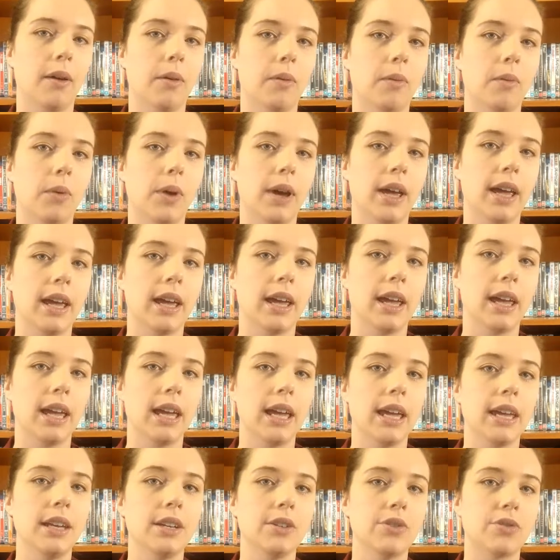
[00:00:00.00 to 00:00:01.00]
where
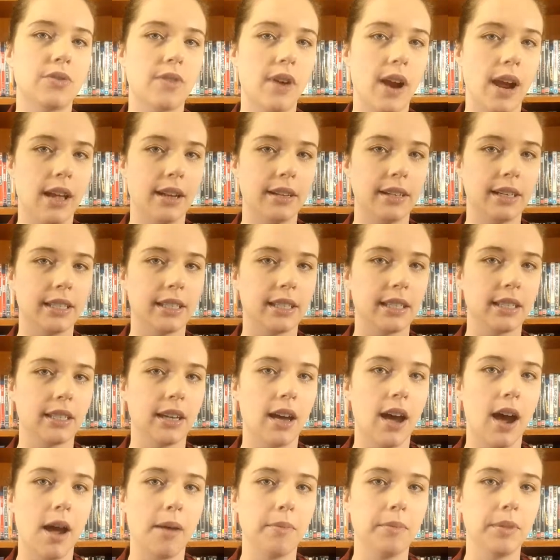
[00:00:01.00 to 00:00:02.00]
each round has a
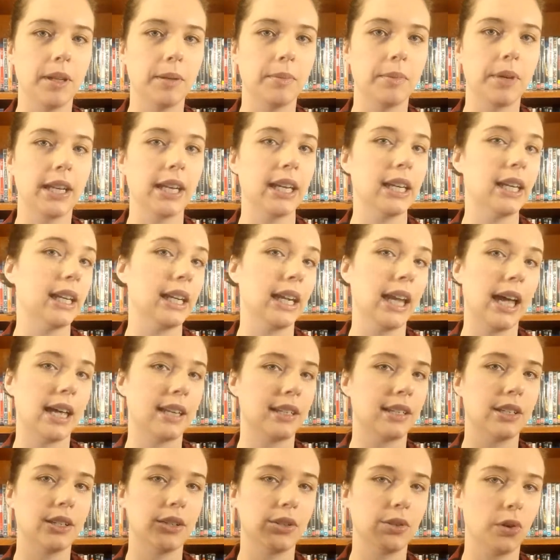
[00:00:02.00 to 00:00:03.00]
time limit and he
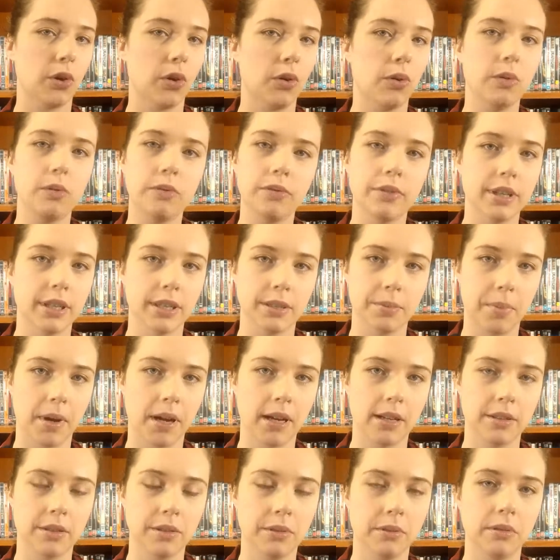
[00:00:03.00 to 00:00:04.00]
has to solve this
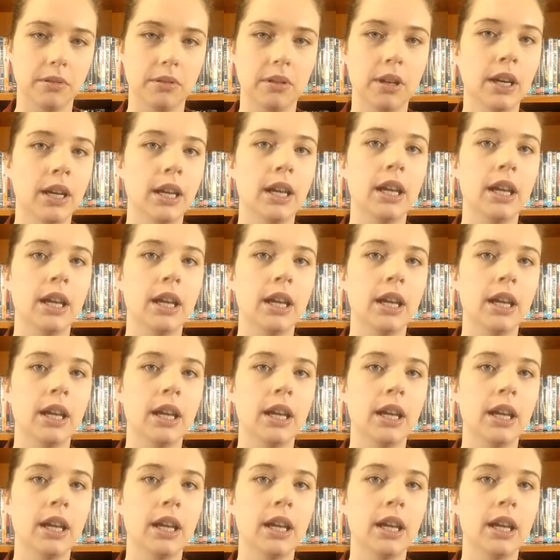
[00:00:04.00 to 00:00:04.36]
puzzle,